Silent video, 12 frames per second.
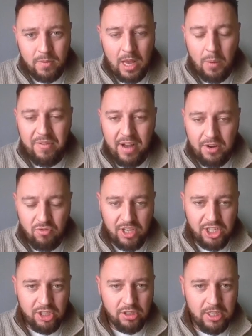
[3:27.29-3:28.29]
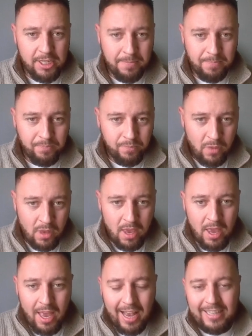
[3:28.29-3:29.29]
that we've had recently
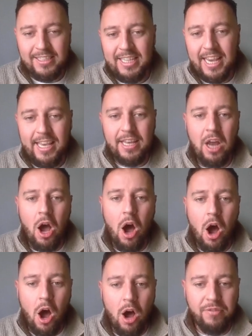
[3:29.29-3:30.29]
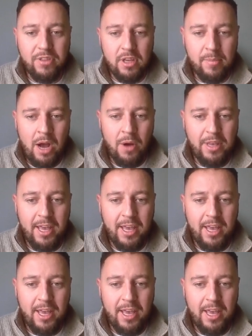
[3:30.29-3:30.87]
has taken half the amount.